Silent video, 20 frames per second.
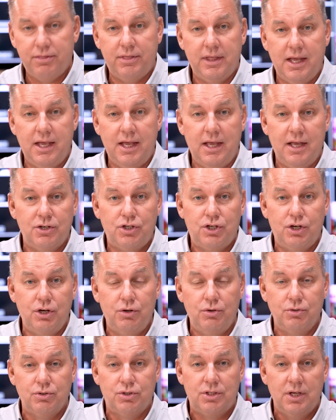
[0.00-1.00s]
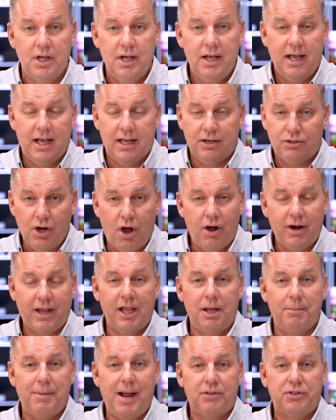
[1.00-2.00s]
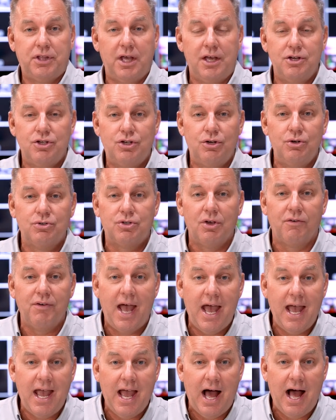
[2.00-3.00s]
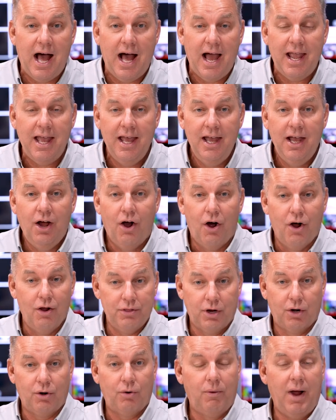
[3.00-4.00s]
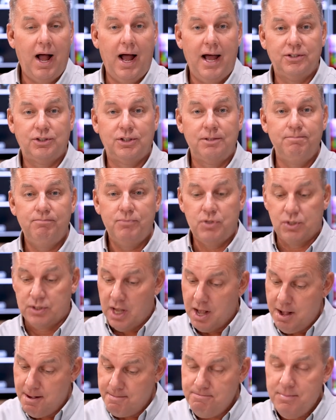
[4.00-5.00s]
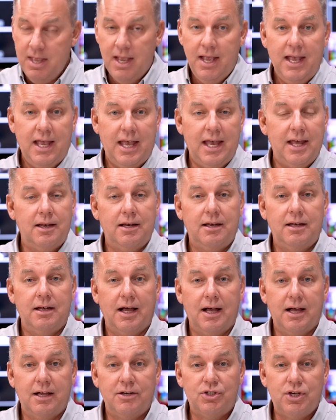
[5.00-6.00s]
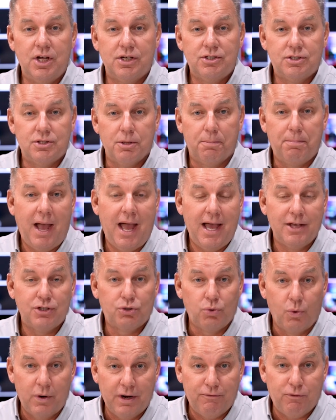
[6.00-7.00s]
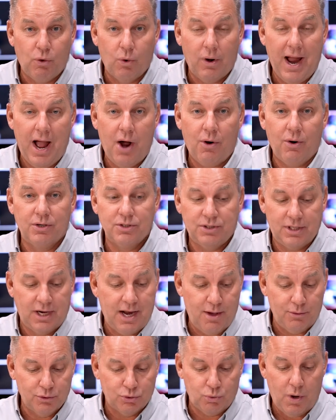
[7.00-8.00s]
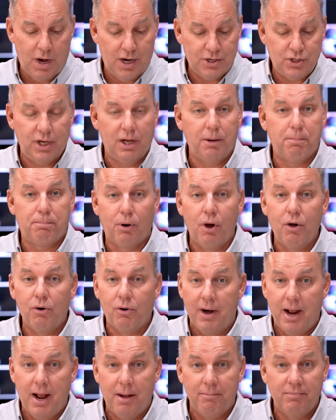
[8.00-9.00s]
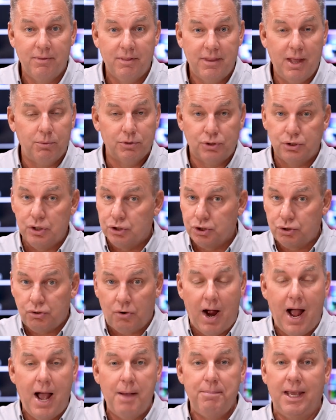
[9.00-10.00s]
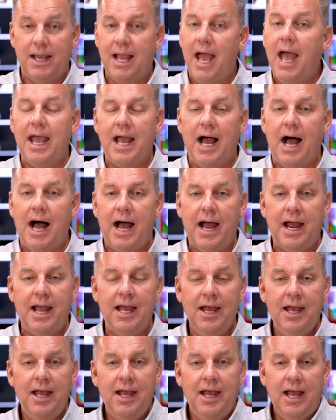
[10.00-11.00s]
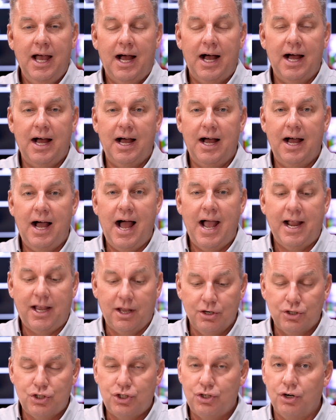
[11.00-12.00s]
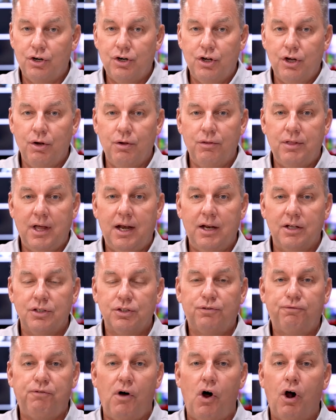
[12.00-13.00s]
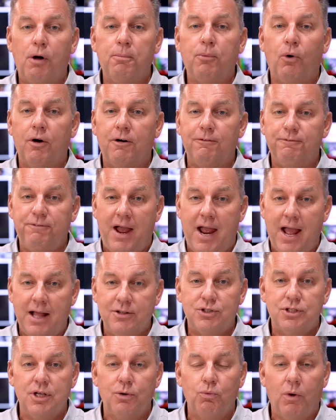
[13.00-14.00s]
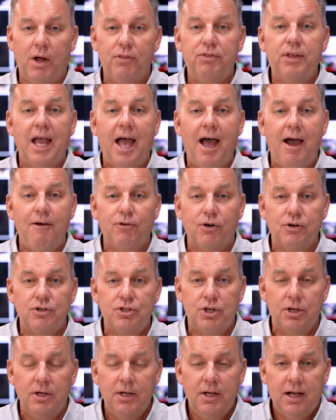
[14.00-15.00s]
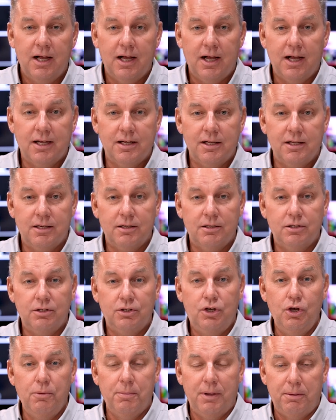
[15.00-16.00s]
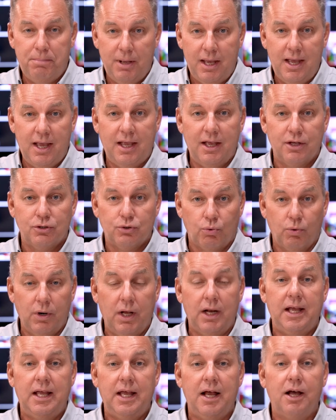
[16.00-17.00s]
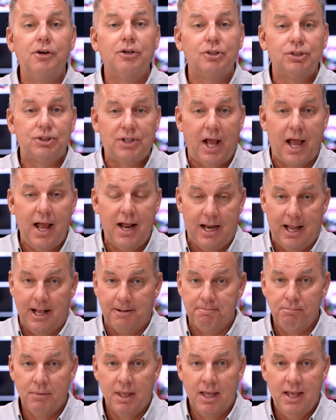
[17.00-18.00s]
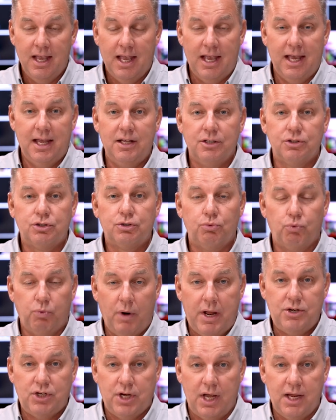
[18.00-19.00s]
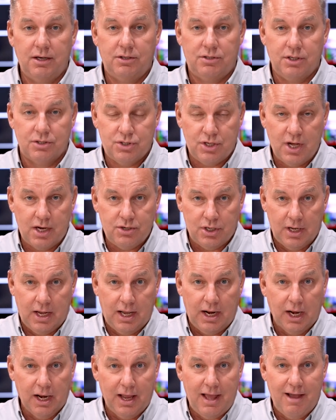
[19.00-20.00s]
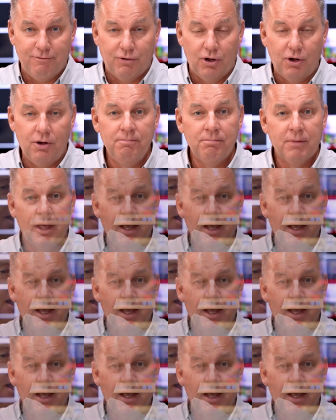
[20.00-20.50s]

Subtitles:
the issues and talking about the issues of AI on the horizon. Some in just the past 24 hours that I was watching a program that was describing AI, I can assure you that it is far more advanced than what the average human being is really understanding. It is reaching to such a level